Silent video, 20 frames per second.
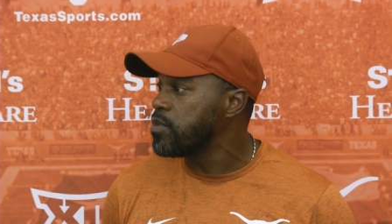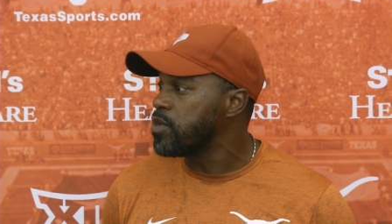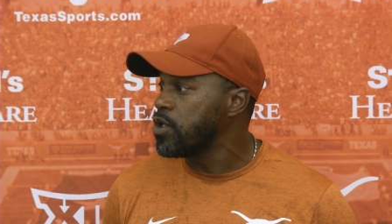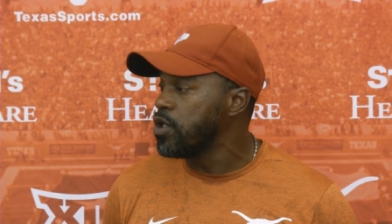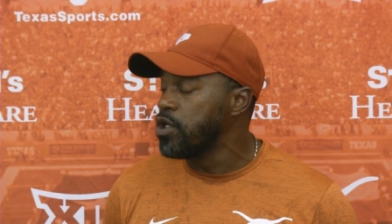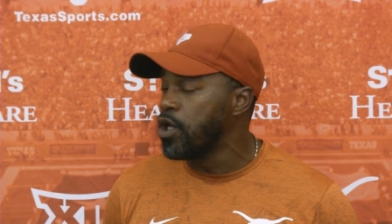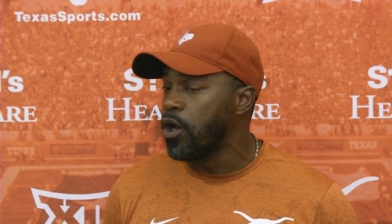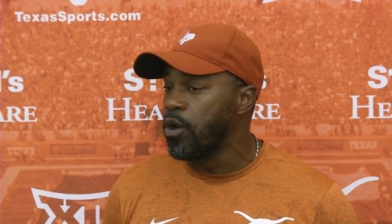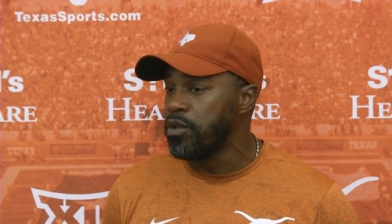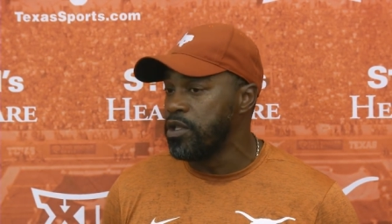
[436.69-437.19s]

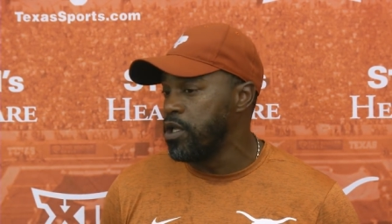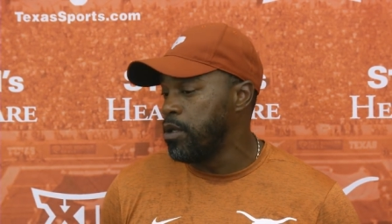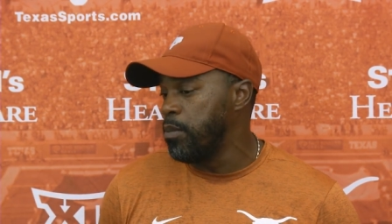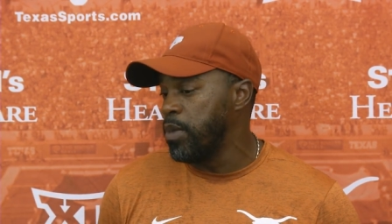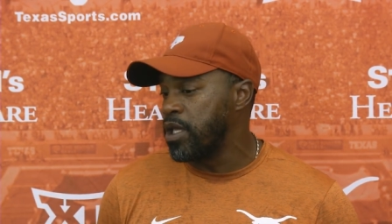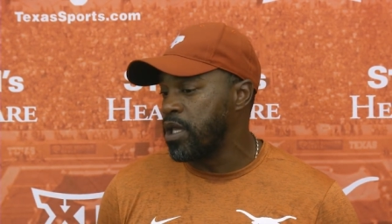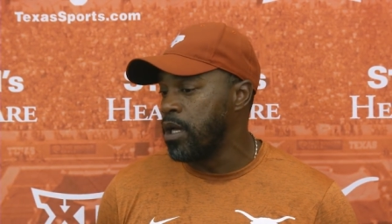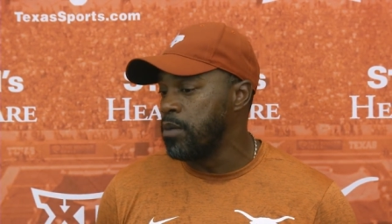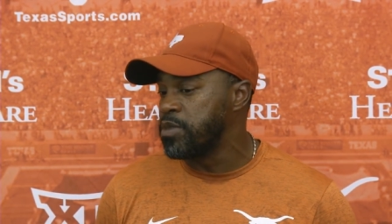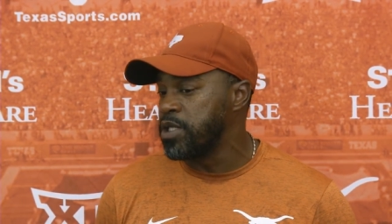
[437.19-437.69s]
you know, and then it
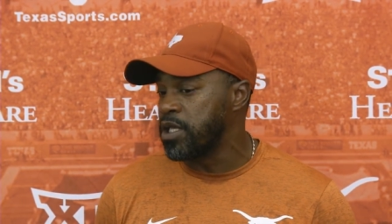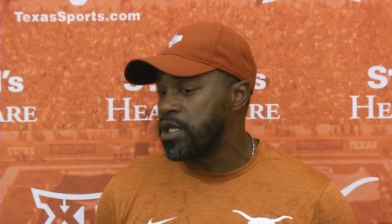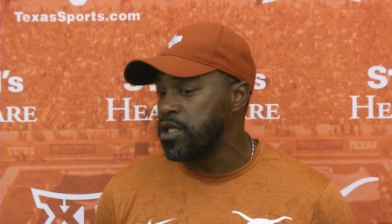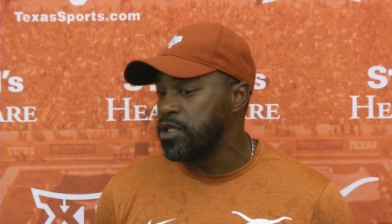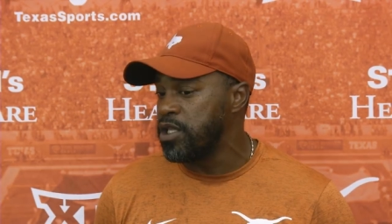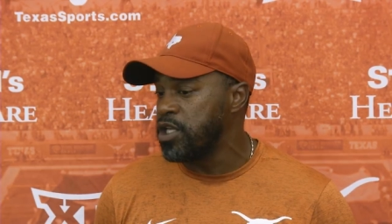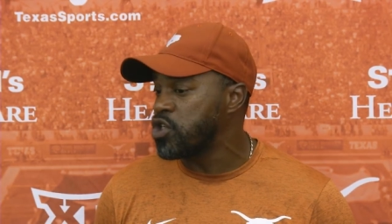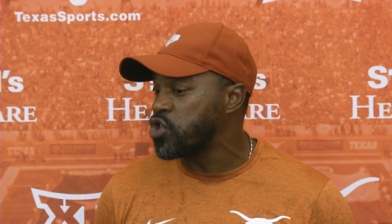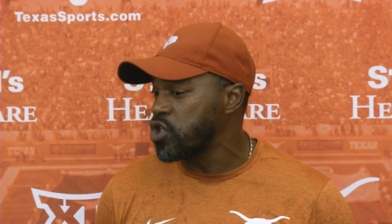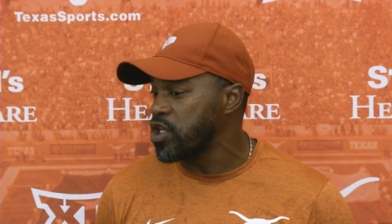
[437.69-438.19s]
becomes a
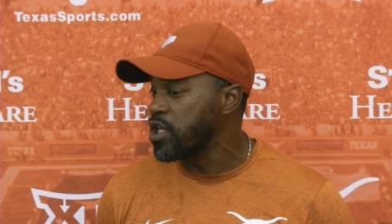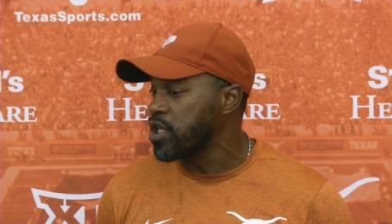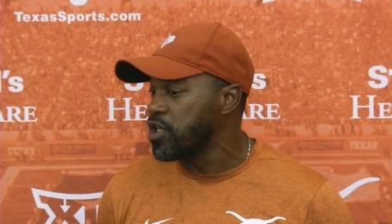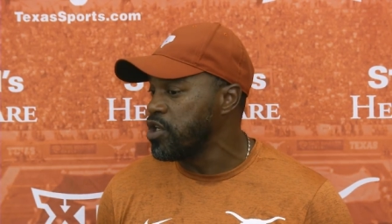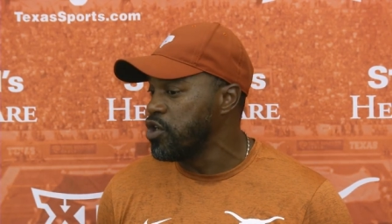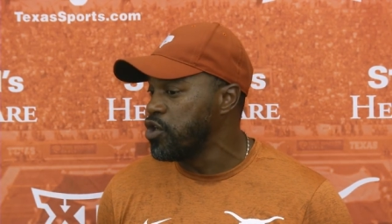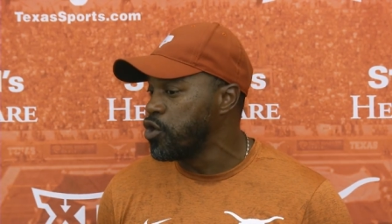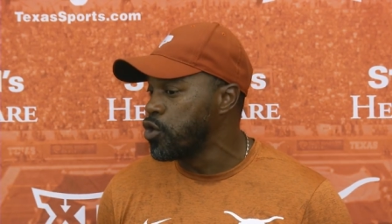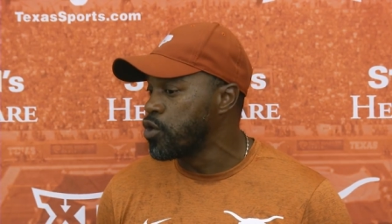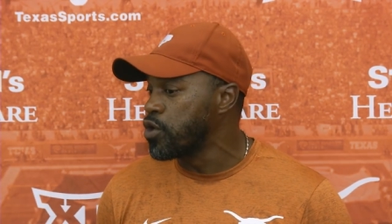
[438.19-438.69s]
conditioning, an
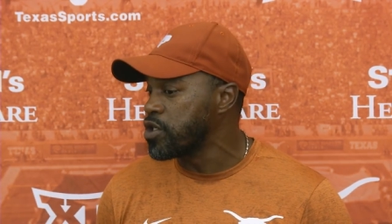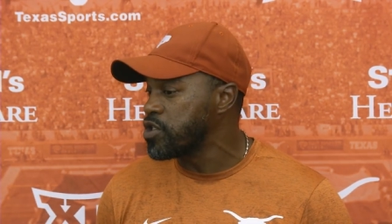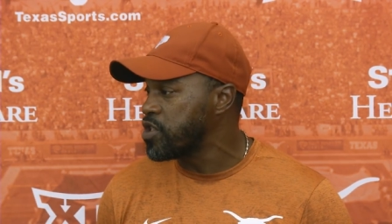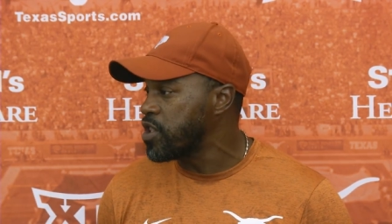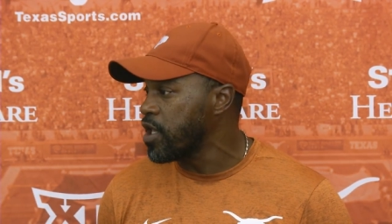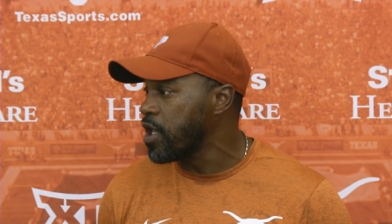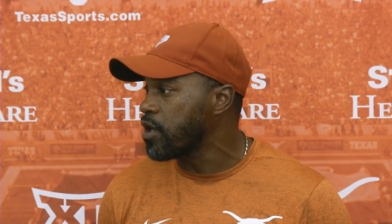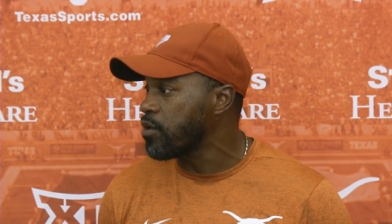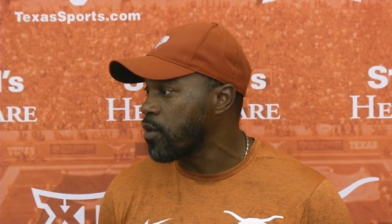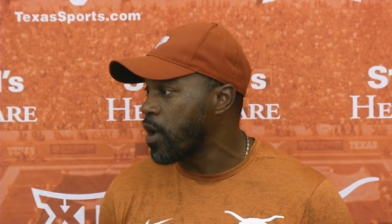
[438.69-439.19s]
endurance
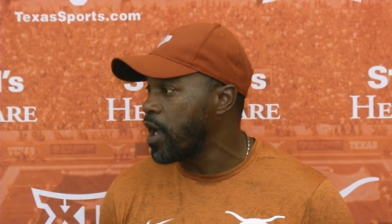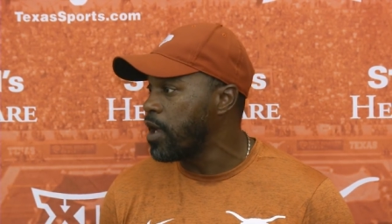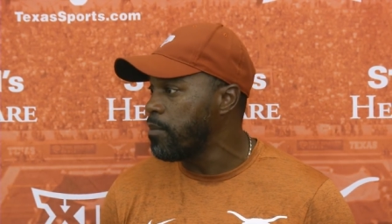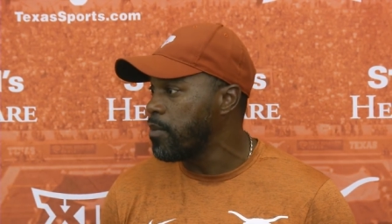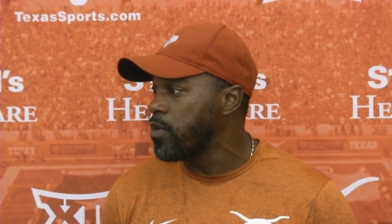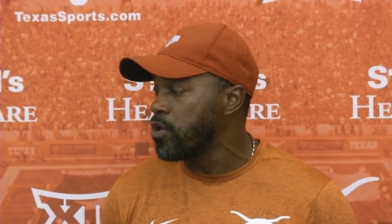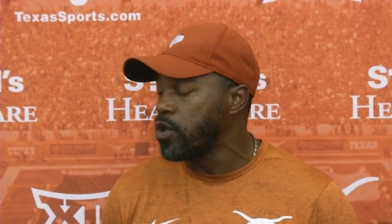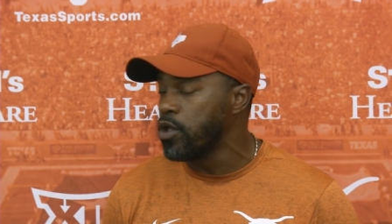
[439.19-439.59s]
thing, right?